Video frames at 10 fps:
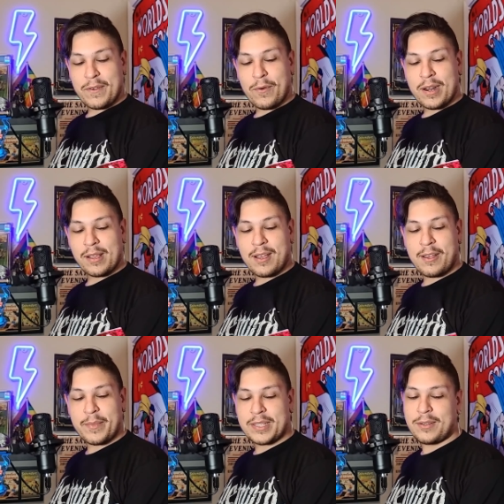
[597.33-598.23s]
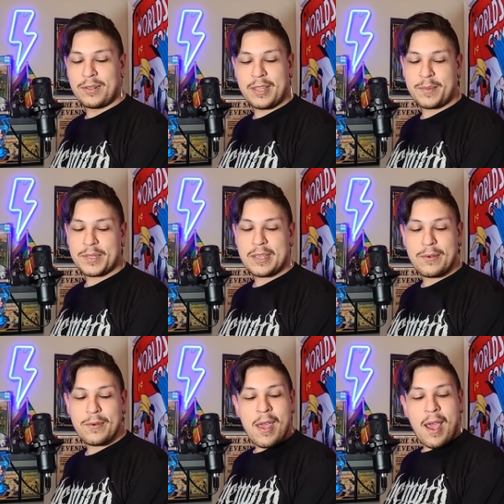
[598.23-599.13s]
you wanted to come it's totally up to
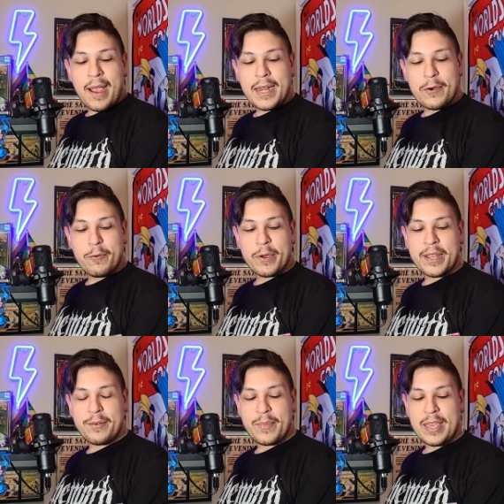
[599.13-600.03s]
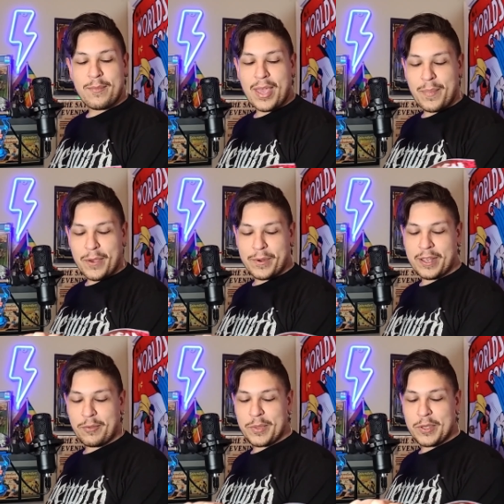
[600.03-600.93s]
you i know it would help me maybe it would
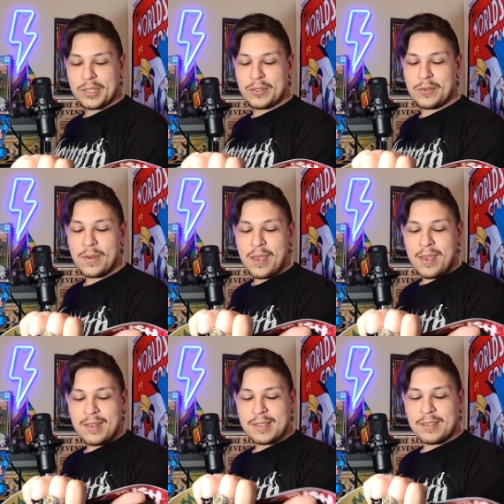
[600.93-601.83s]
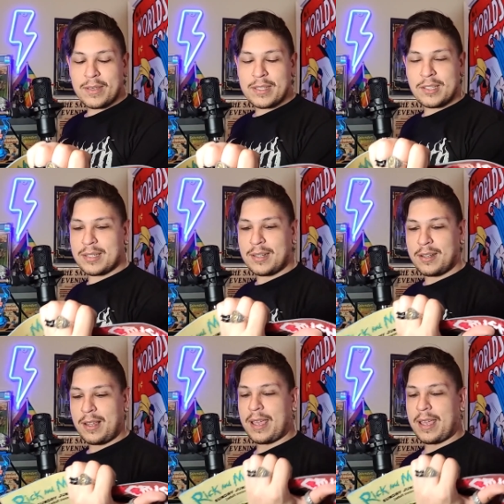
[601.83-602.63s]
help you too so he's just telling like